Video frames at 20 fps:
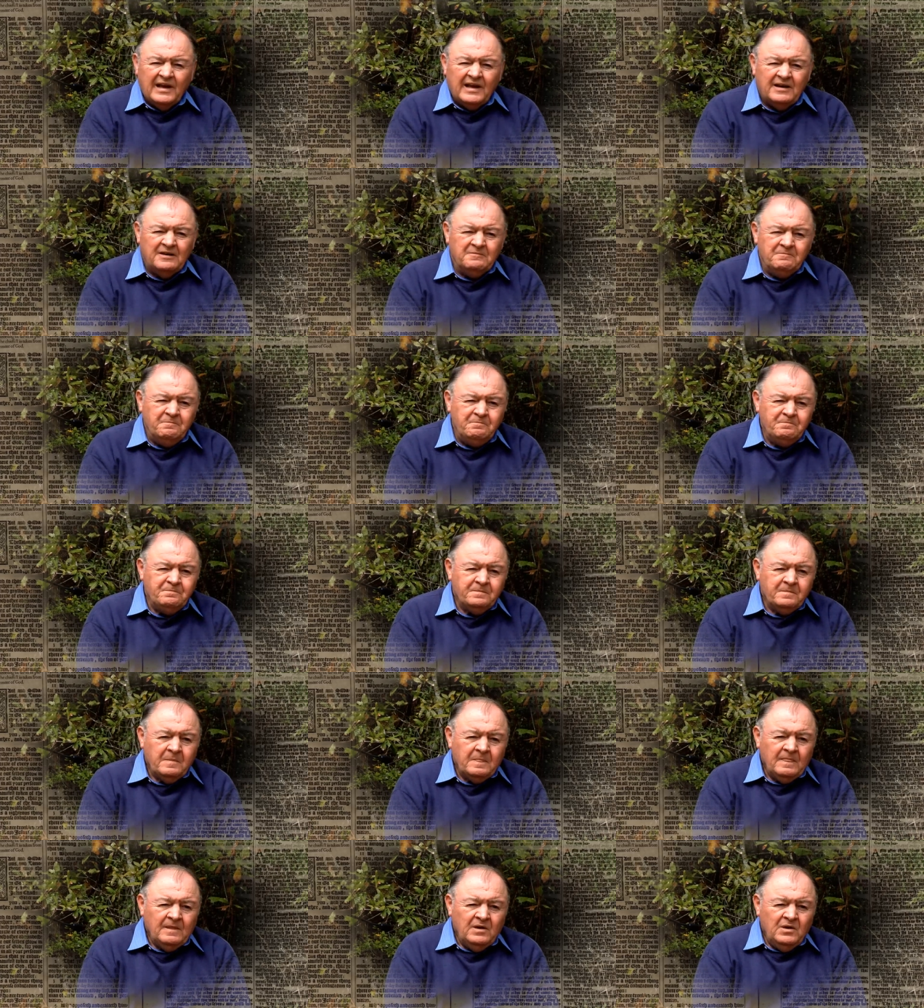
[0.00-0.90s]
at them.
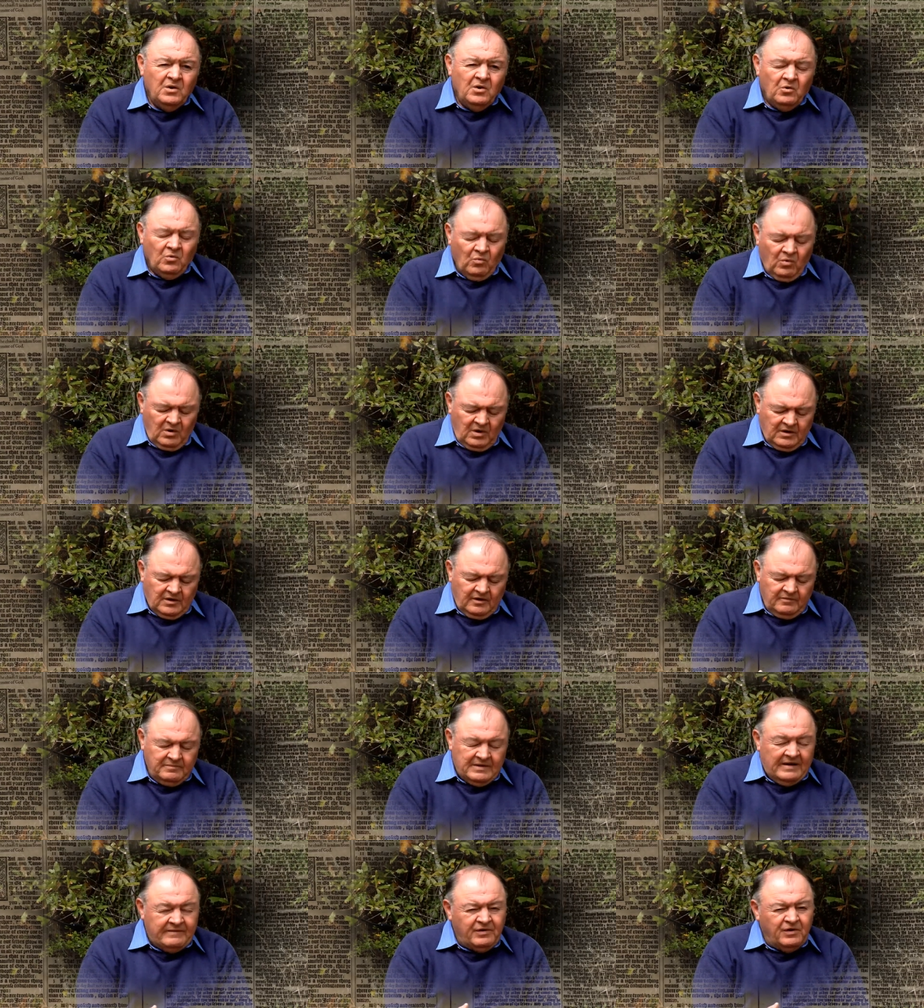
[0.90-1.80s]
One of
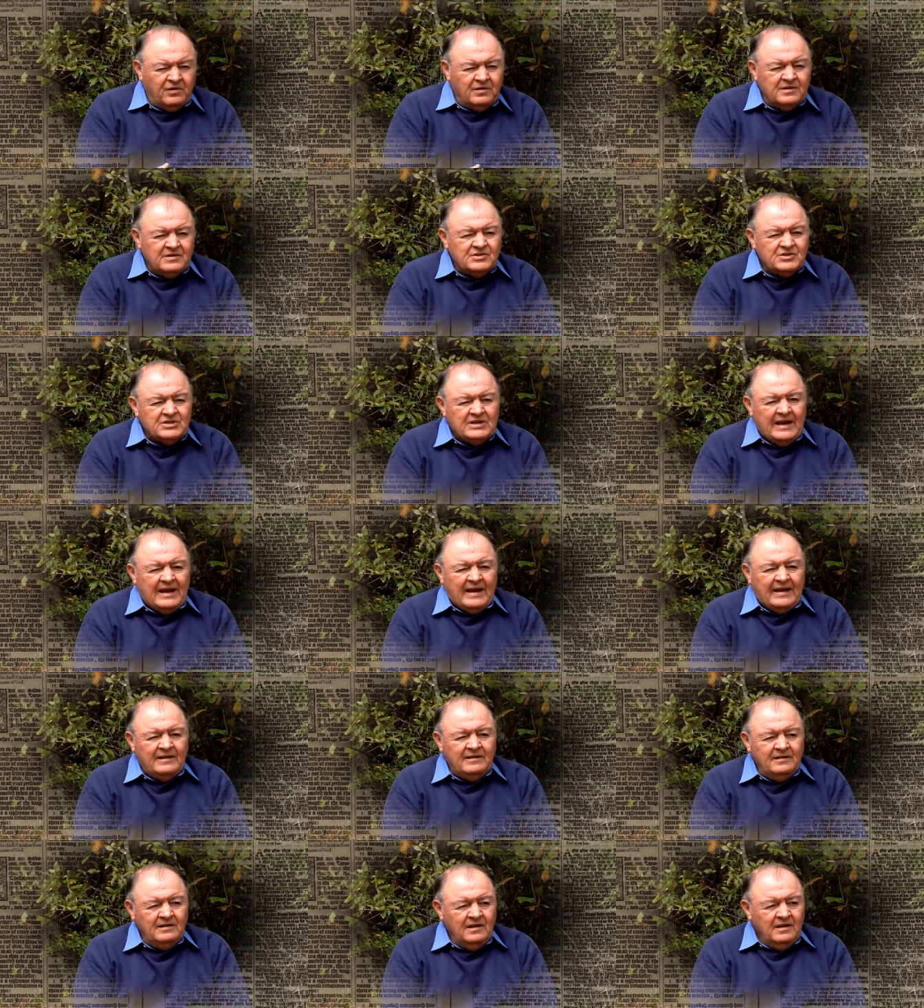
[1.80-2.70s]
them, I've heard it
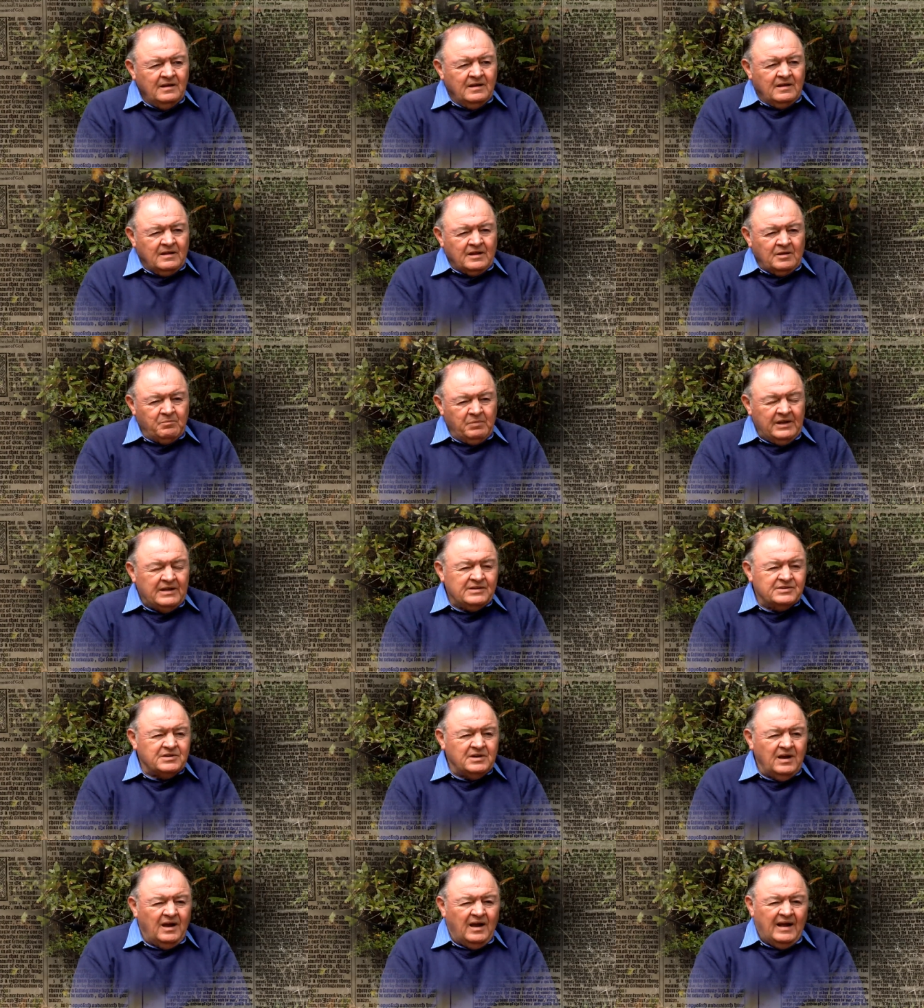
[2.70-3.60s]
said, that
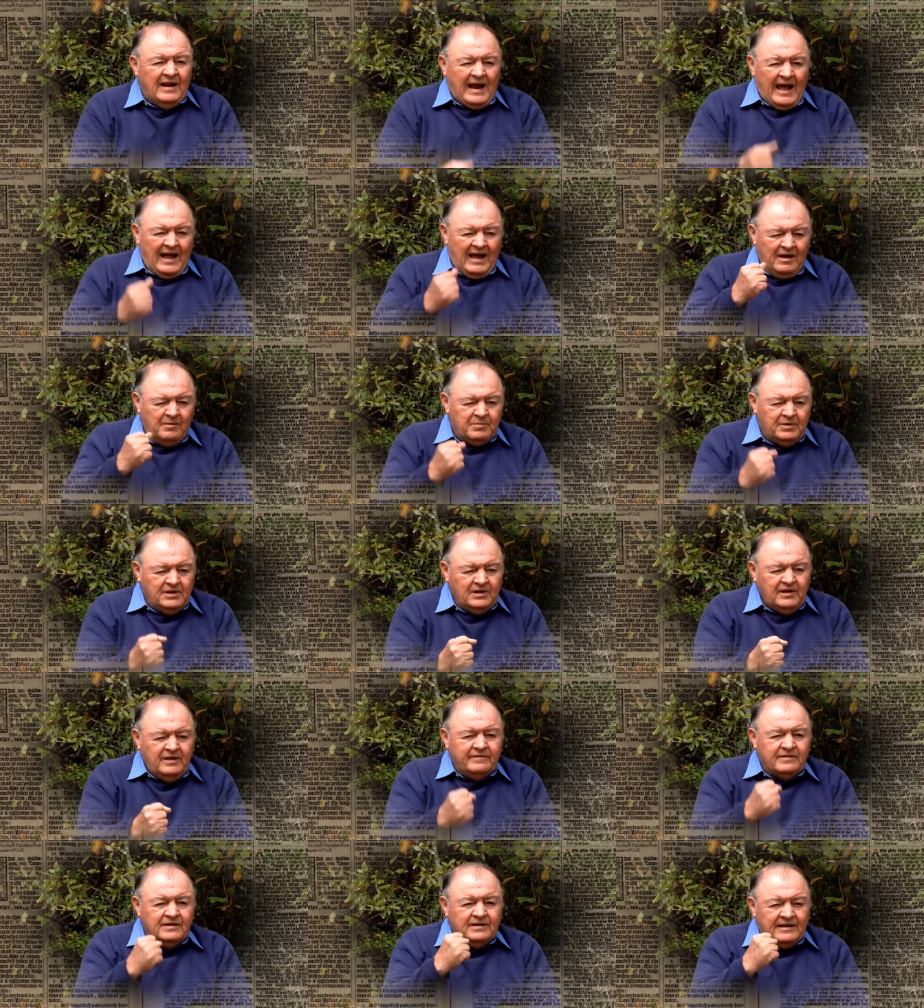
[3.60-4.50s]
bless God, I
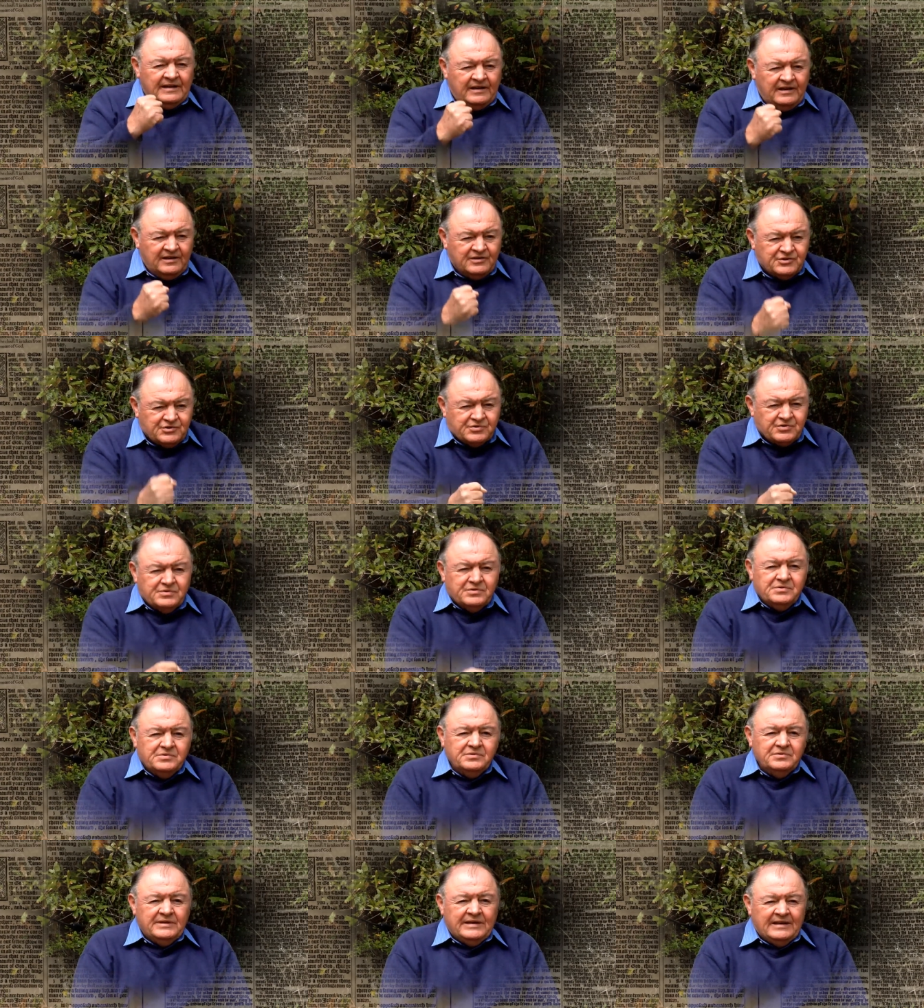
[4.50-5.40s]
believe it, it is
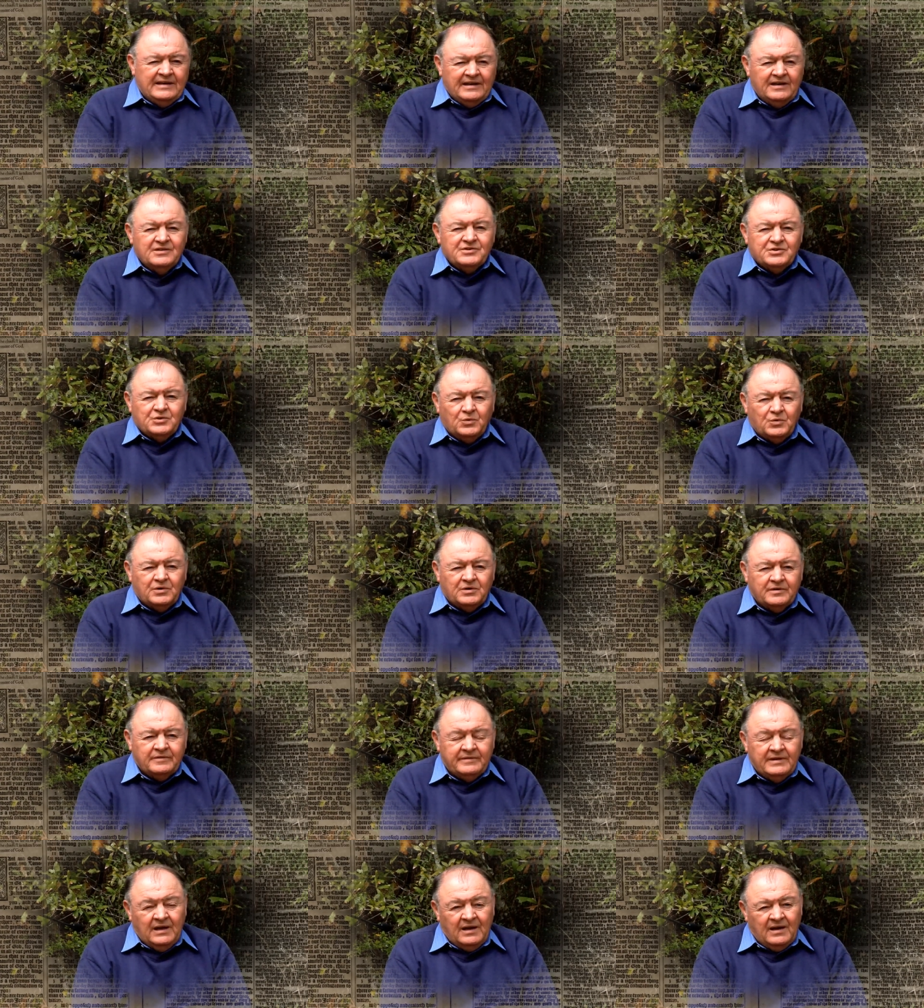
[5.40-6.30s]
true. It is the
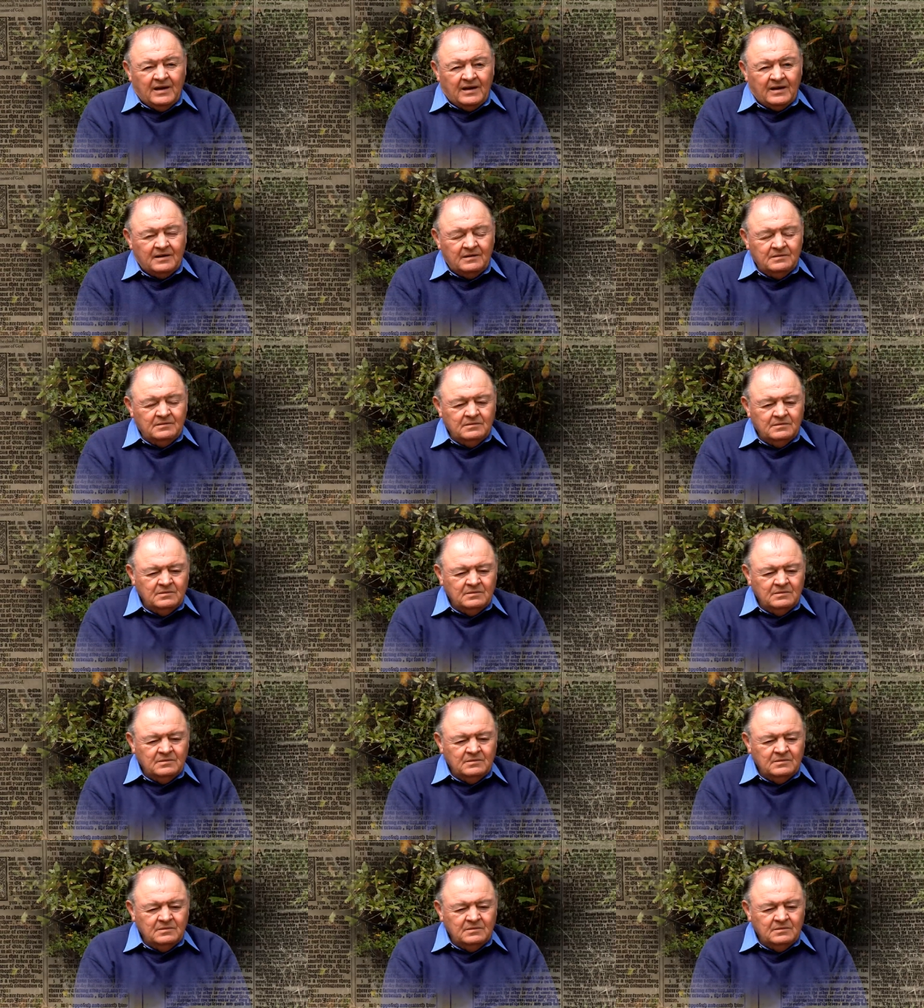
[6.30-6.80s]
Word of God.